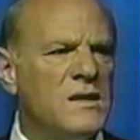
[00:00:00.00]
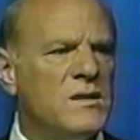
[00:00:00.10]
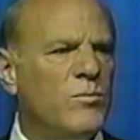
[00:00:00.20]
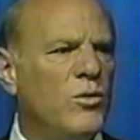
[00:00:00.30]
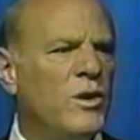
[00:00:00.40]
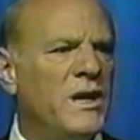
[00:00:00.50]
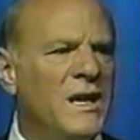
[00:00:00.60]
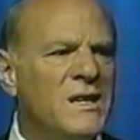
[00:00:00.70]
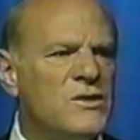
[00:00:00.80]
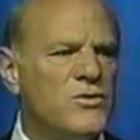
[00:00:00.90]
support
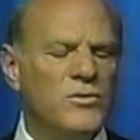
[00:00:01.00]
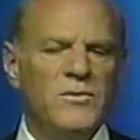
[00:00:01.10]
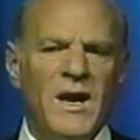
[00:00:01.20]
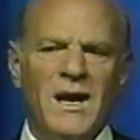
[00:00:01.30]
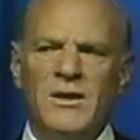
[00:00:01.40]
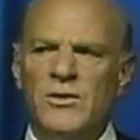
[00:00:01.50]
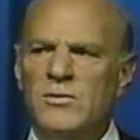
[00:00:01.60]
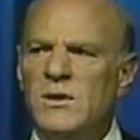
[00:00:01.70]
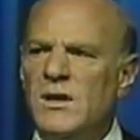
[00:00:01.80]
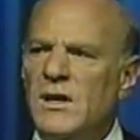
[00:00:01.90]
its true value,
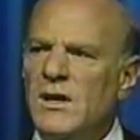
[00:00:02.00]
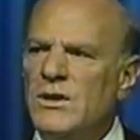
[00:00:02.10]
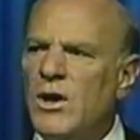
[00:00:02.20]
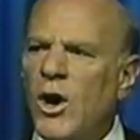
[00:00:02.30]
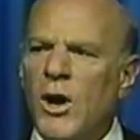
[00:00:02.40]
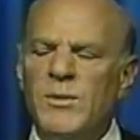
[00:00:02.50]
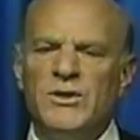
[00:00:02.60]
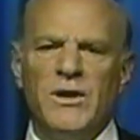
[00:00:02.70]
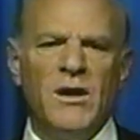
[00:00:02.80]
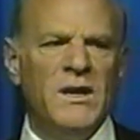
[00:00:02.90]
to
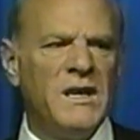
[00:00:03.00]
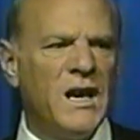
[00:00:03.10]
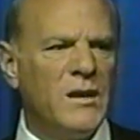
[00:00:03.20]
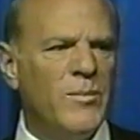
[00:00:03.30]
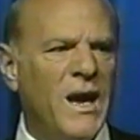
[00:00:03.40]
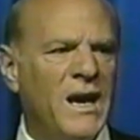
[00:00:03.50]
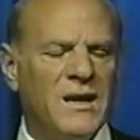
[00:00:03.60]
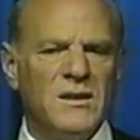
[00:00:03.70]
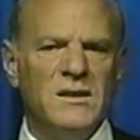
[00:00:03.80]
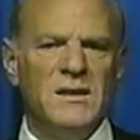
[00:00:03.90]
arbitrarily cut back
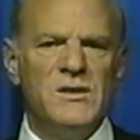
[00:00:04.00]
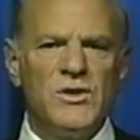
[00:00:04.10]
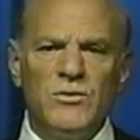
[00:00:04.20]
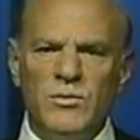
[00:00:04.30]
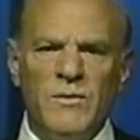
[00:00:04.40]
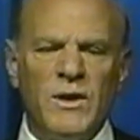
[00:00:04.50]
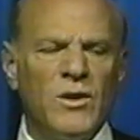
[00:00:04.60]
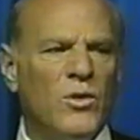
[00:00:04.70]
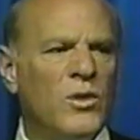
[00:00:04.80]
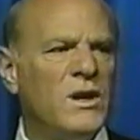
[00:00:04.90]
his terrific
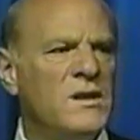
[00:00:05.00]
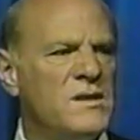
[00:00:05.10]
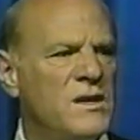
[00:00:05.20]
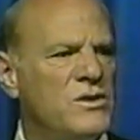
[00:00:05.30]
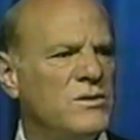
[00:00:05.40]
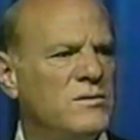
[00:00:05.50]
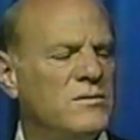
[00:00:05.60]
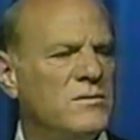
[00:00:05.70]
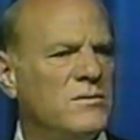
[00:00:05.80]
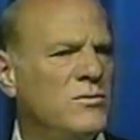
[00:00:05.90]
organization,
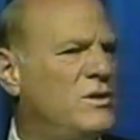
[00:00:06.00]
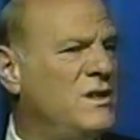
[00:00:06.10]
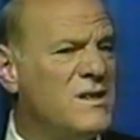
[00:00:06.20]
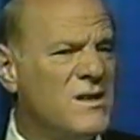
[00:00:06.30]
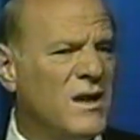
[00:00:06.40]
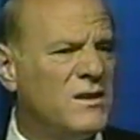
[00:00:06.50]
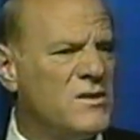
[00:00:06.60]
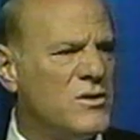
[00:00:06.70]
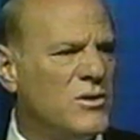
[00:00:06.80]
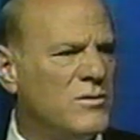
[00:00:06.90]
which he does not
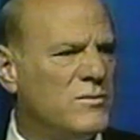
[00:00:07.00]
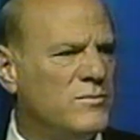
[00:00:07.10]
deserve.